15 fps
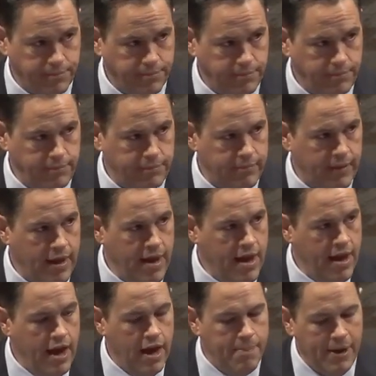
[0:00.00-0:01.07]
about the work of
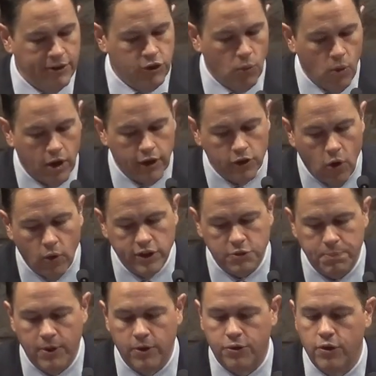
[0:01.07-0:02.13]
the Holy Spirit through the ordinary
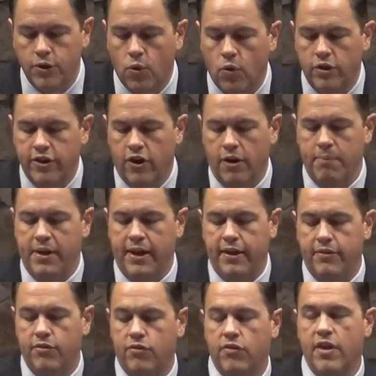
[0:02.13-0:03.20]
means, and
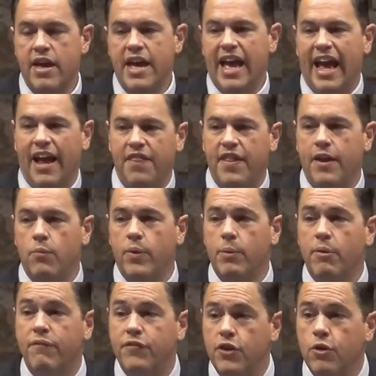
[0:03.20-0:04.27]
then we refuse to
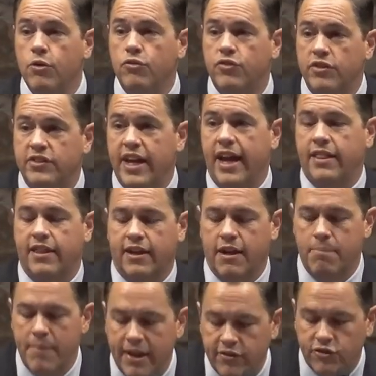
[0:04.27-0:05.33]
take the commensurate
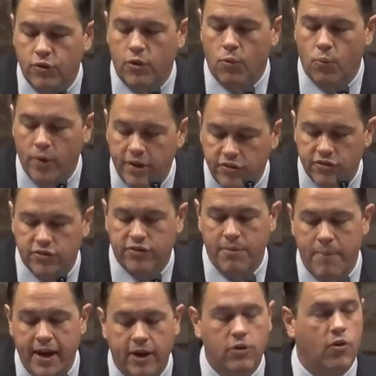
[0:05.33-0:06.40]
risks to make Christ
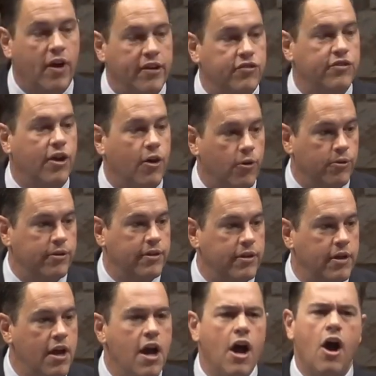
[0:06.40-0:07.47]
known. Oh, our
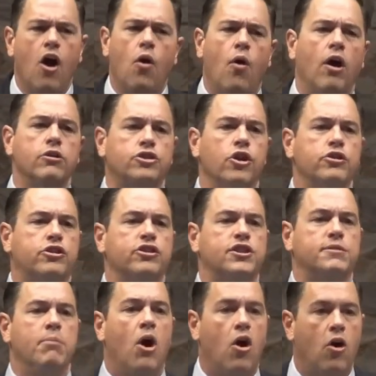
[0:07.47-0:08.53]
church is small.
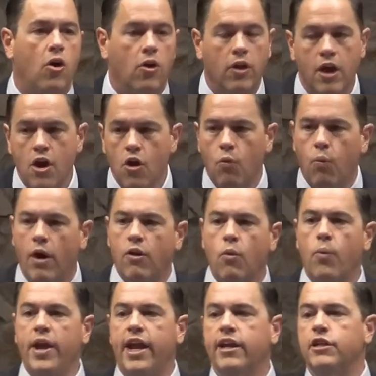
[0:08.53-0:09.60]
What are we going to do
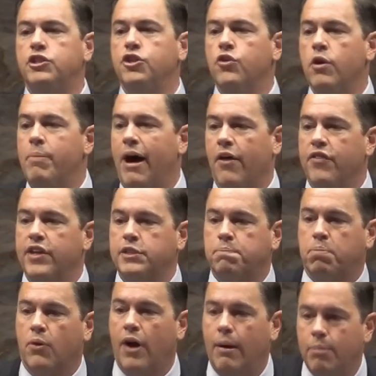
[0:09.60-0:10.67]
about this problem in the
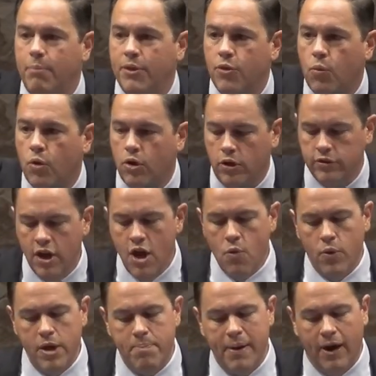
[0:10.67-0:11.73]
world? We barely have
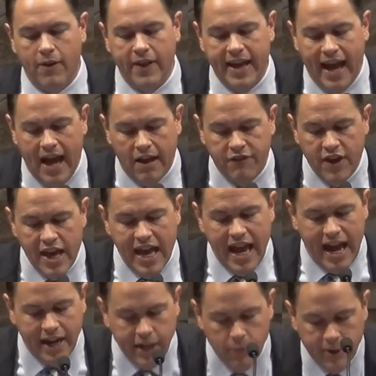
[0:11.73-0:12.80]
any
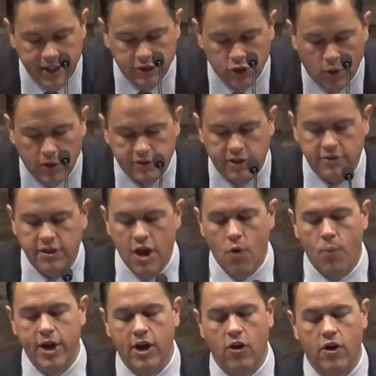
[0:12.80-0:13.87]
resources. We are not the
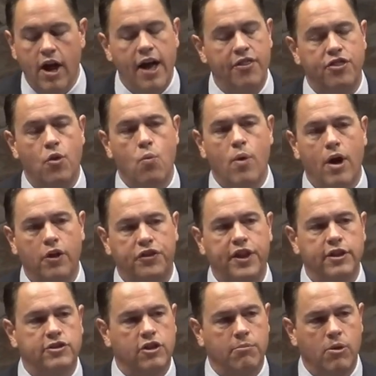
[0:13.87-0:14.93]
wealthiest or most
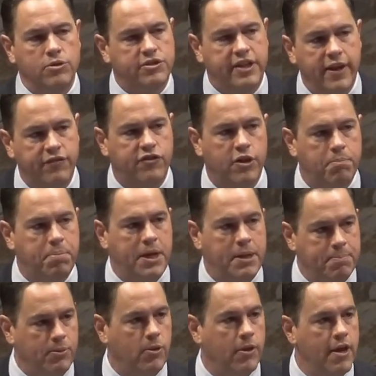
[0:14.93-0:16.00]
gifted people that
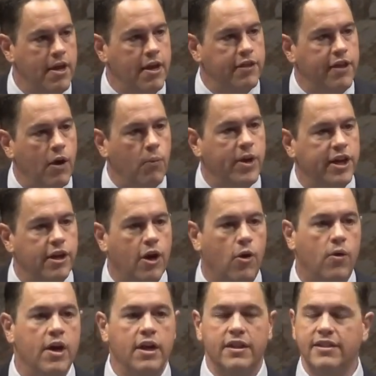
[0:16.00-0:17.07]
we know. Listen,
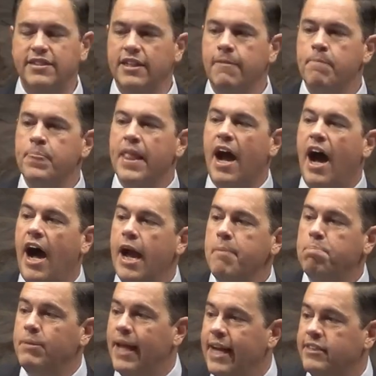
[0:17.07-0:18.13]
I planted a church
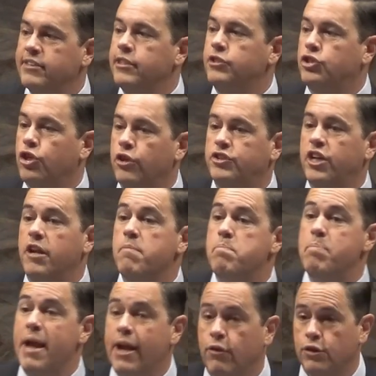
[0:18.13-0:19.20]
in Bakersfield.
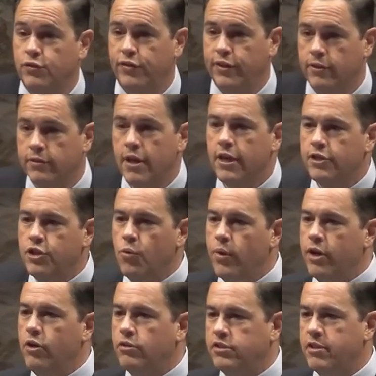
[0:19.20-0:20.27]
You want to know something about
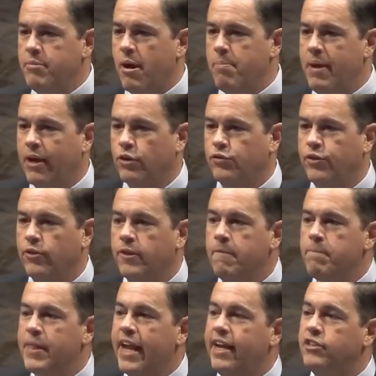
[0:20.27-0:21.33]
Bakersfield? It is called the
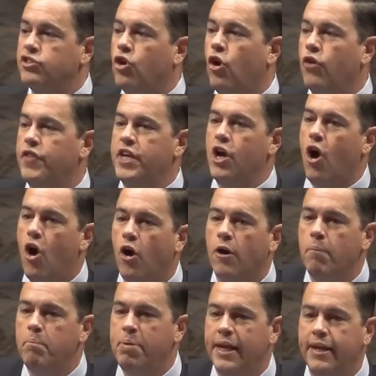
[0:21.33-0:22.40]
armpit of
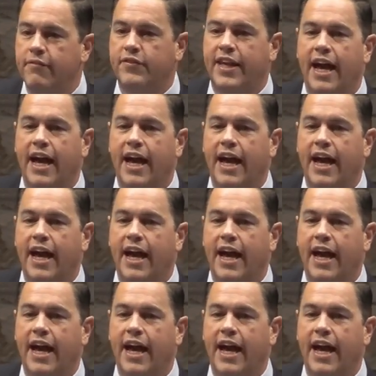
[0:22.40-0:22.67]
California.